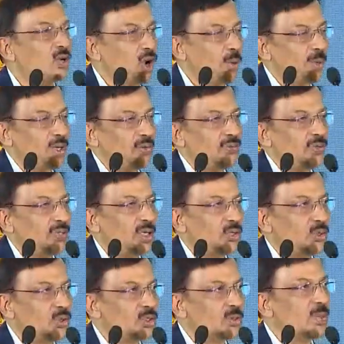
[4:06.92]
Government of India
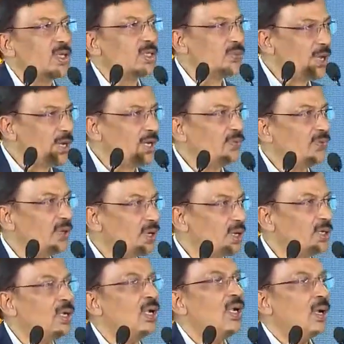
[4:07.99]
tourism, it is very
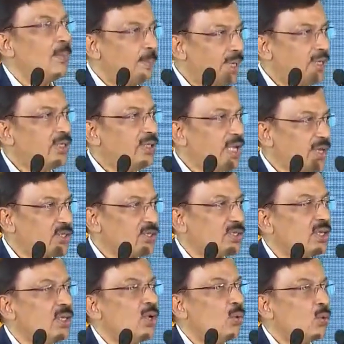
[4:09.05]
difficult. But yes,
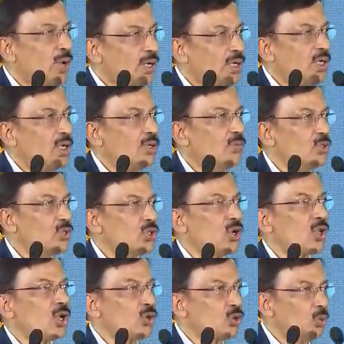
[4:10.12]
one individual
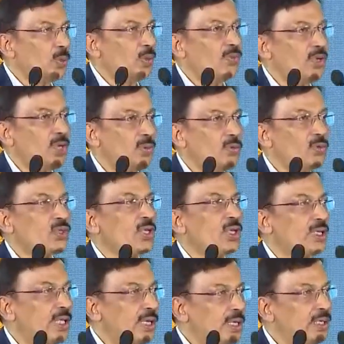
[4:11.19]
or a group of individuals
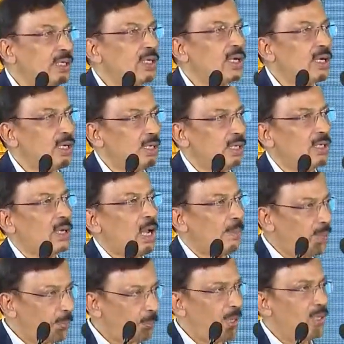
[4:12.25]
in the near and dear, I
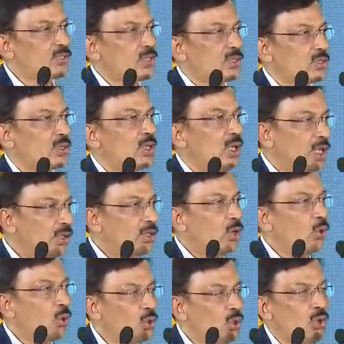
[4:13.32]
mean places in their
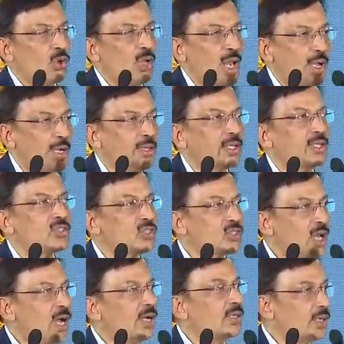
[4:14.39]
own locality, they can
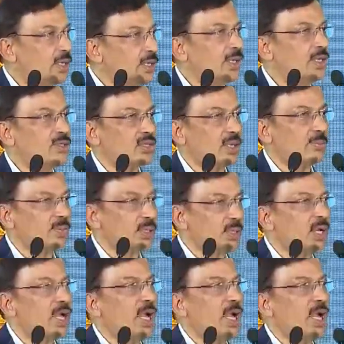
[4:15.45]
start earning something,